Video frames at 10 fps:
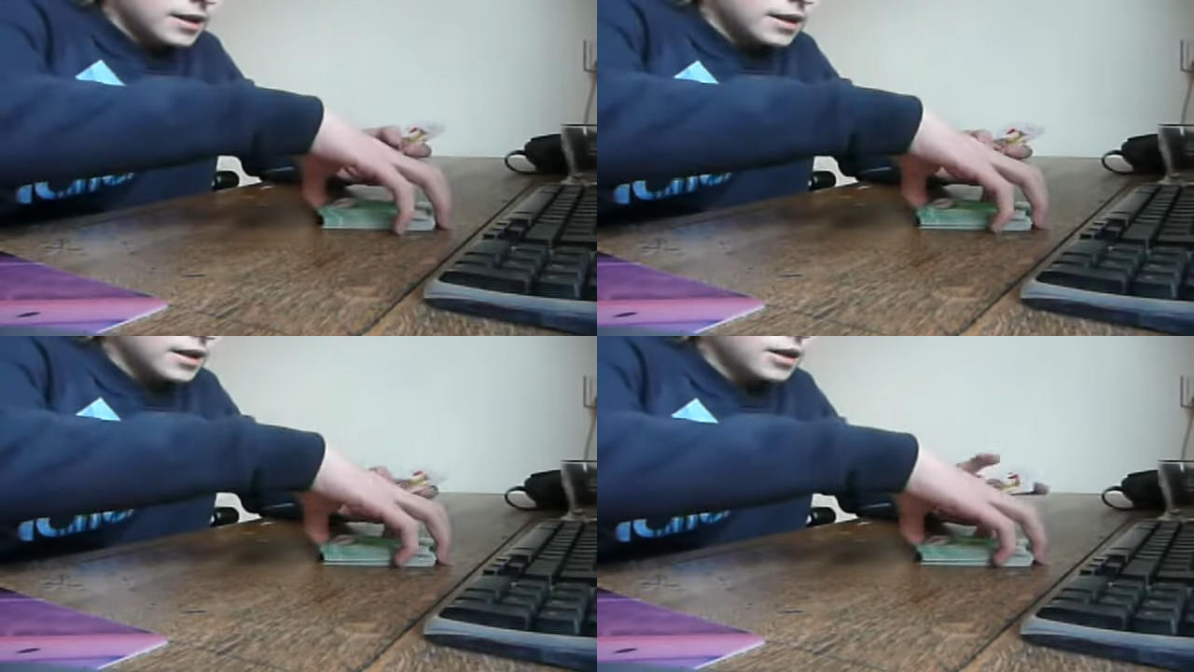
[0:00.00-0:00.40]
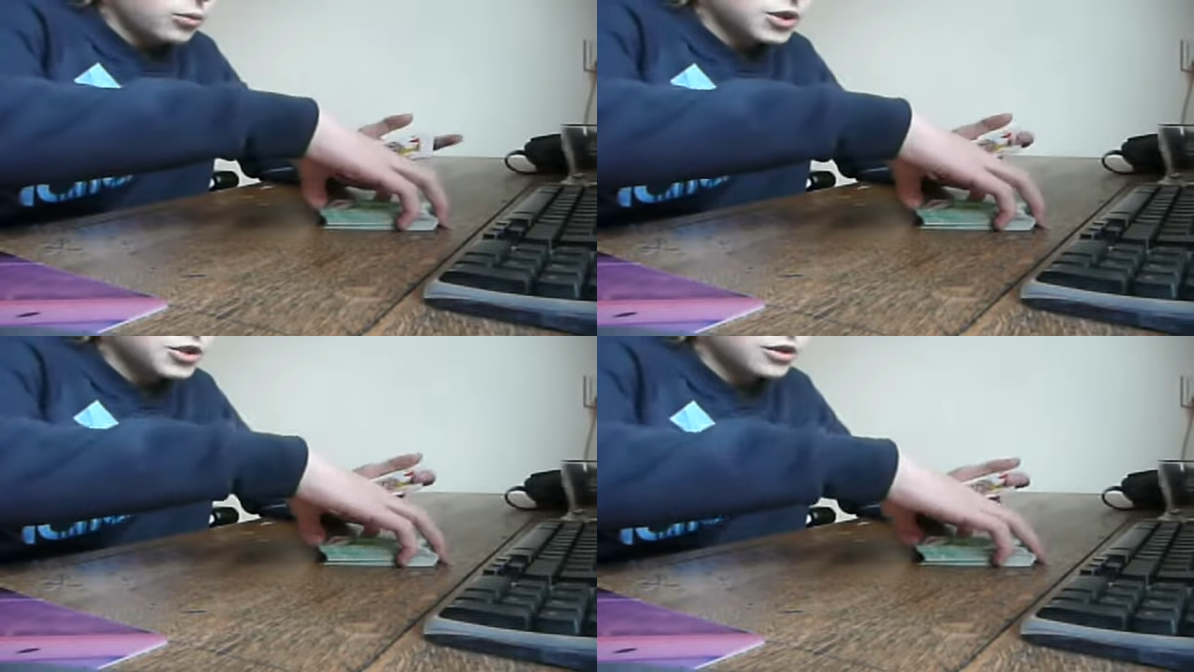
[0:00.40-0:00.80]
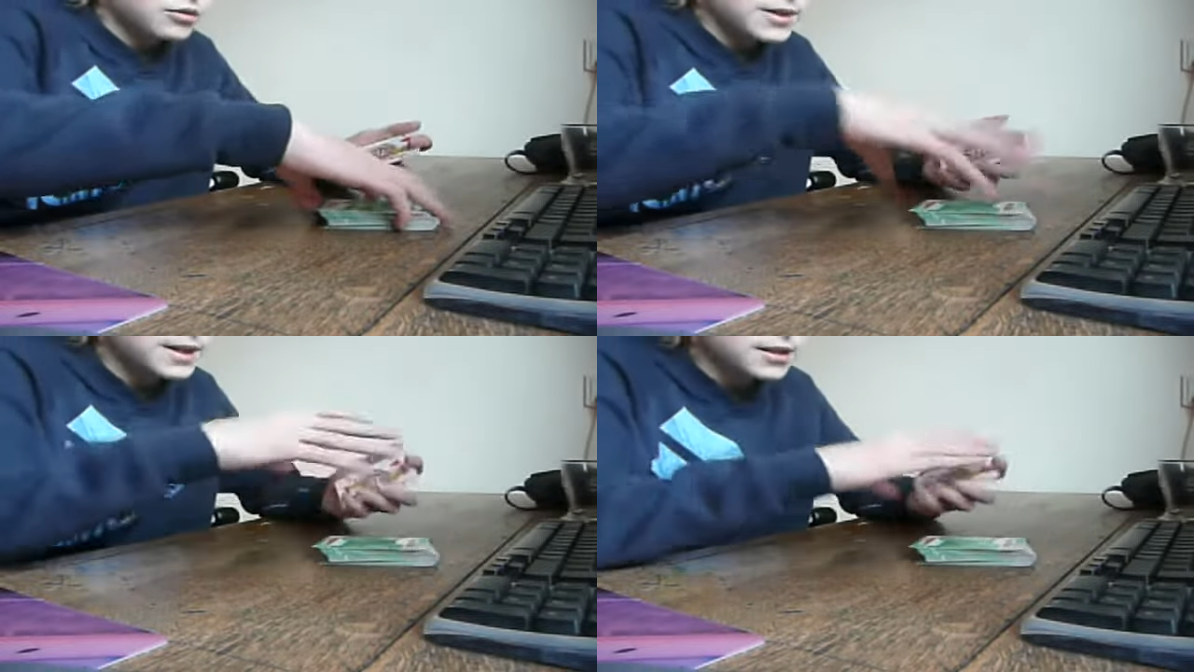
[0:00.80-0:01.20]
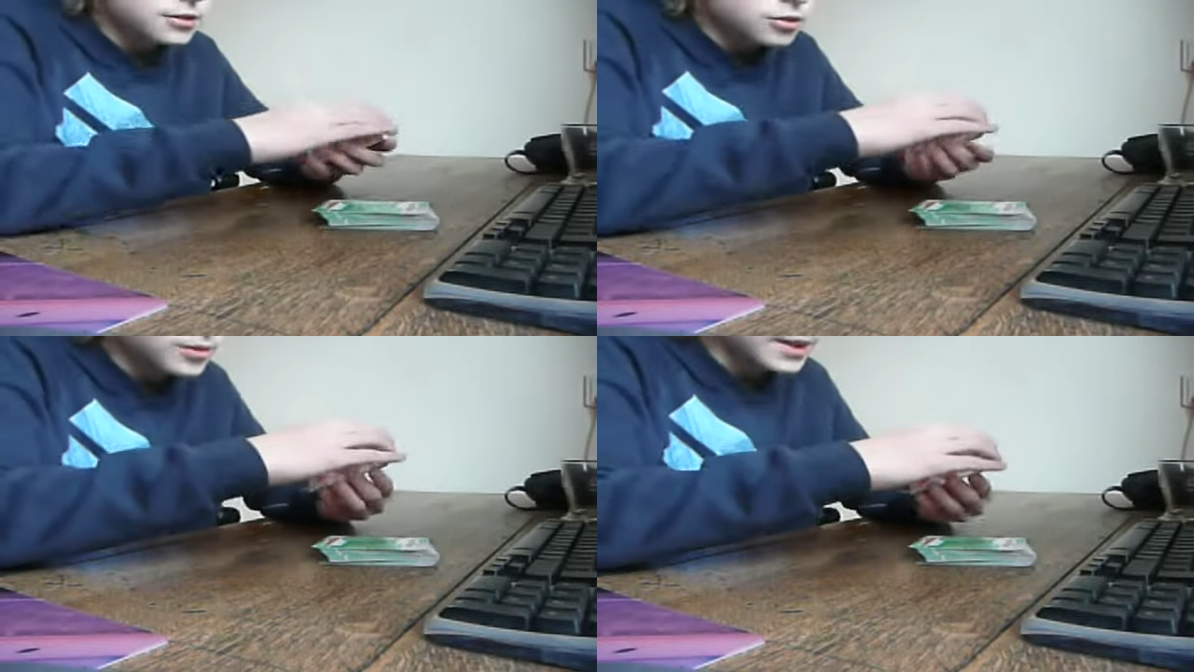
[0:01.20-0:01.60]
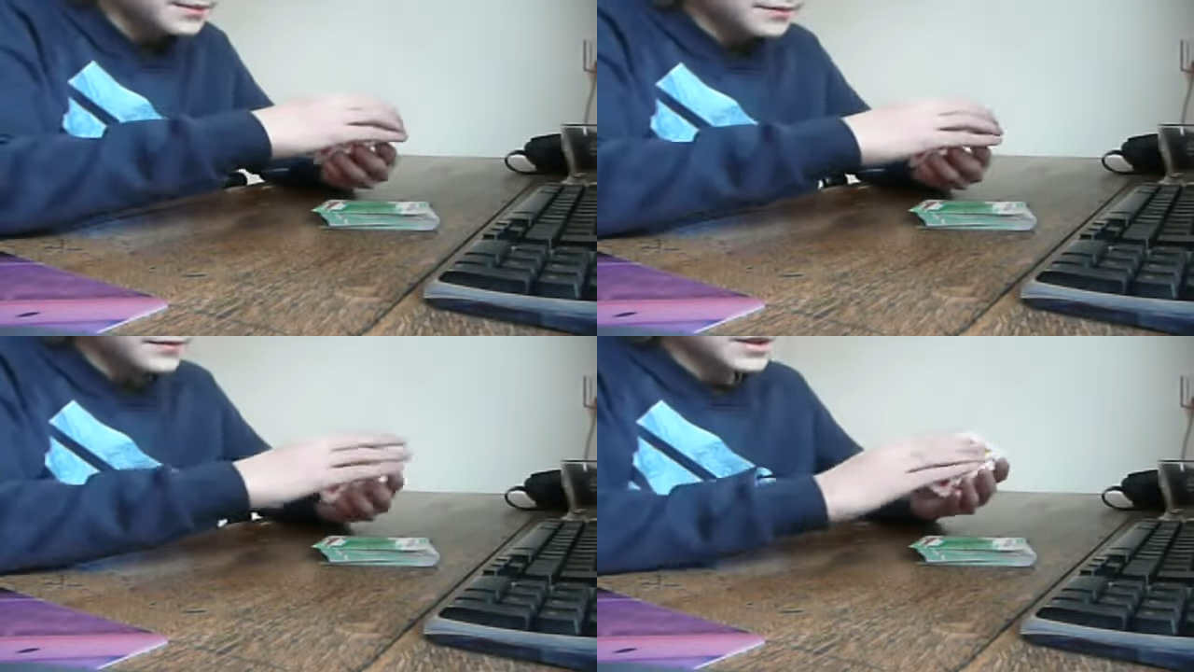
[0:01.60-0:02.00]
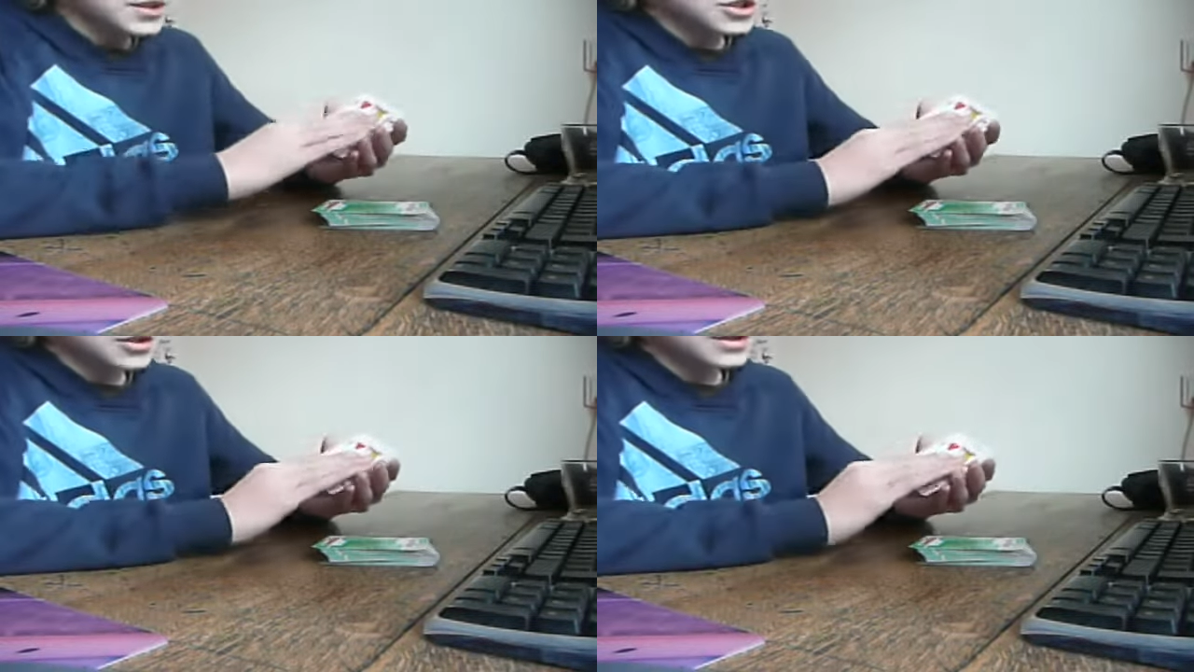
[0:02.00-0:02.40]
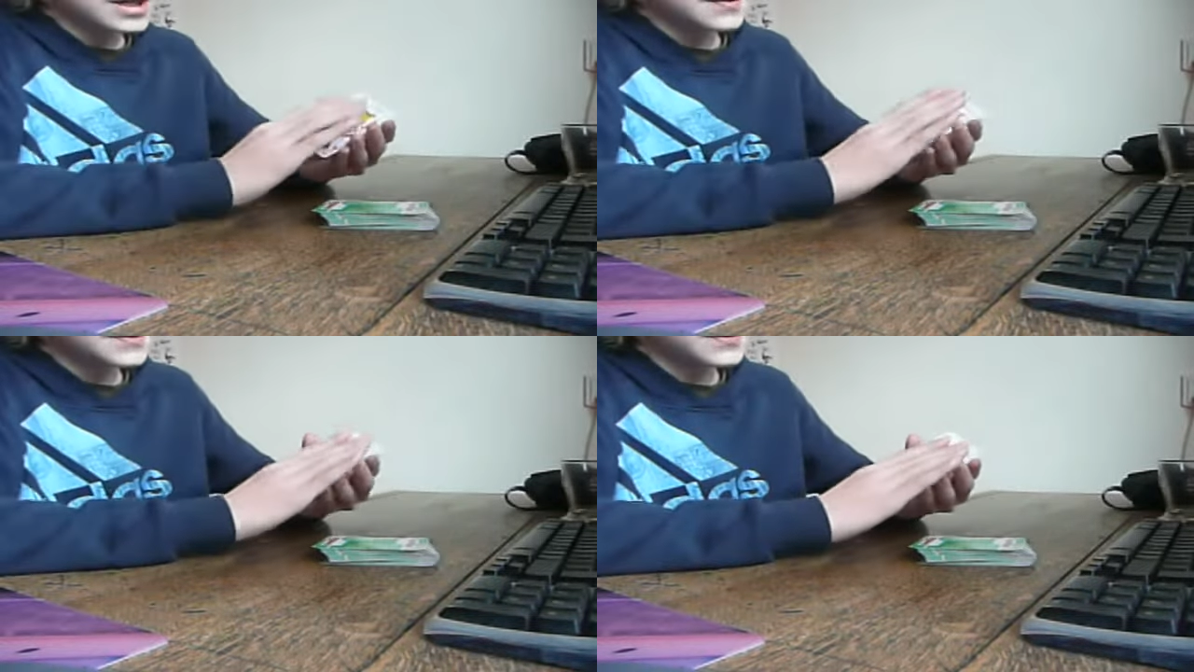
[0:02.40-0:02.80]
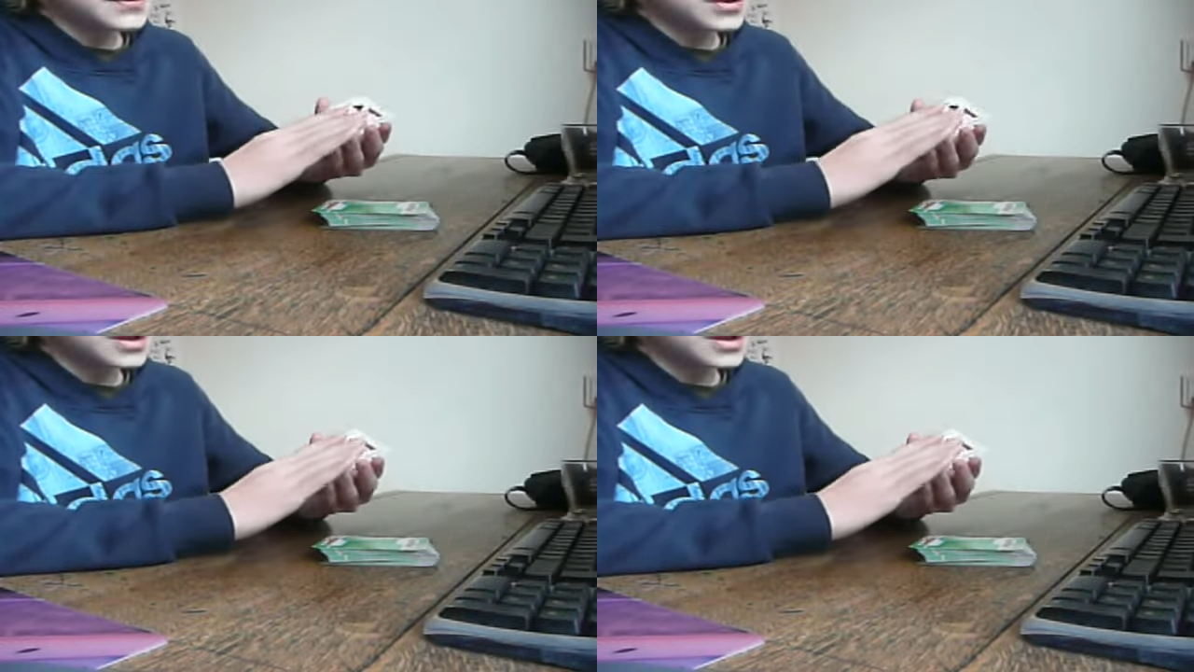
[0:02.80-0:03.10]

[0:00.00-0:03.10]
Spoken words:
[unreadable: no face in view]